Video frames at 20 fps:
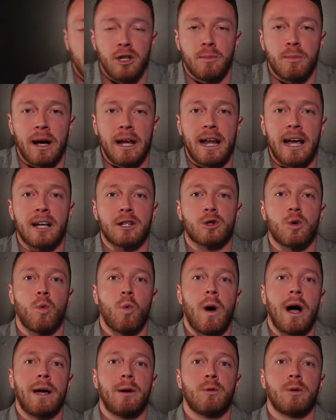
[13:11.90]
You might ask,
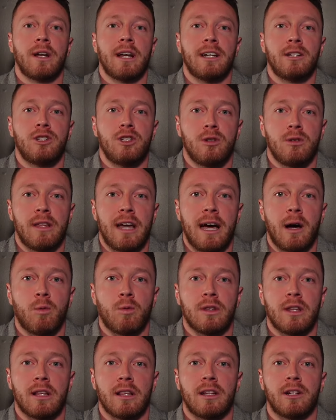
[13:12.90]
why would I do that
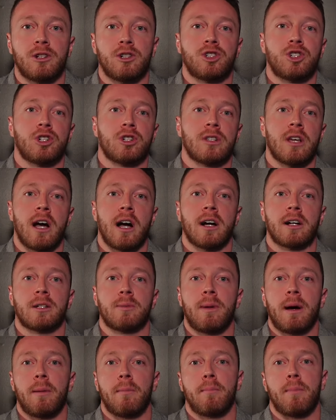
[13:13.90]
when the literature talks
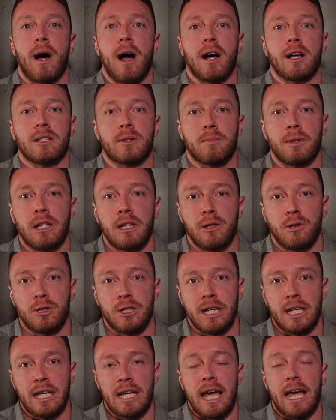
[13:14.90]
about possibly
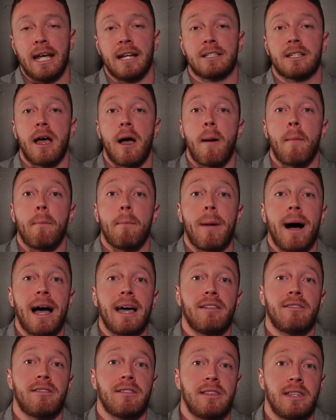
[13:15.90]
losing gains?
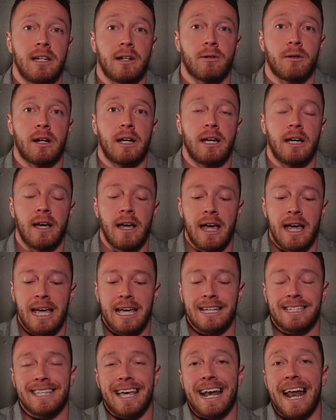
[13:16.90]
My theory
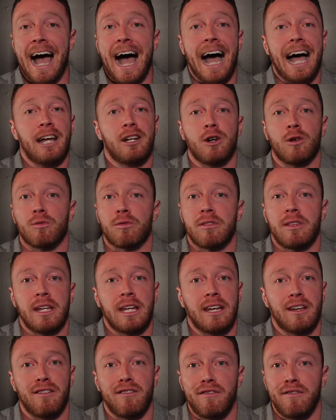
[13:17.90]
is that I don't
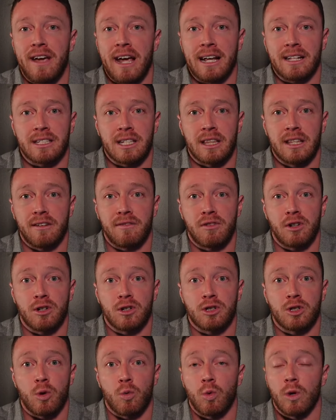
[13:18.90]
think advanced
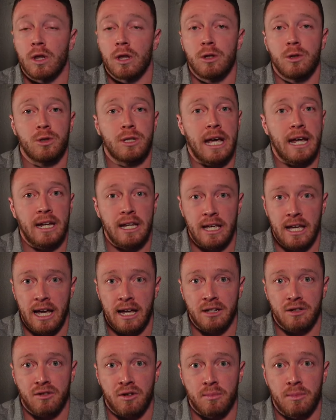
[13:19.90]
lifters will lose any
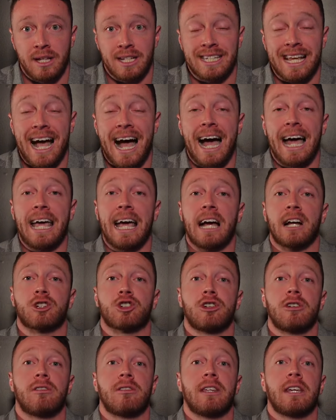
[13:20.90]
gains from this. I
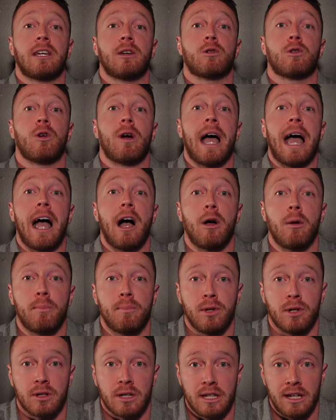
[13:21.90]
actually think it'll
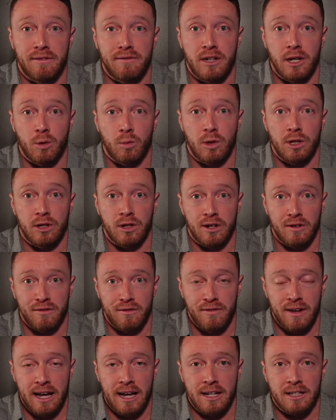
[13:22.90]
help your lifting when you're
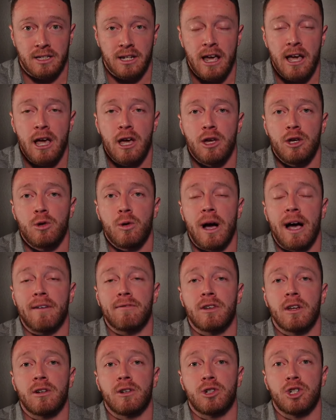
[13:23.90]
advanced. You have
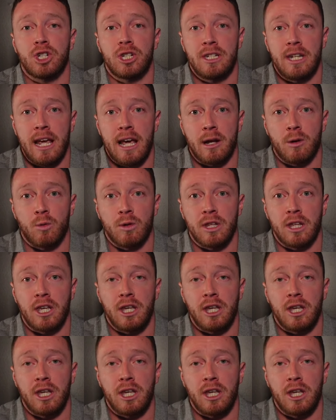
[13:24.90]
to understand, when the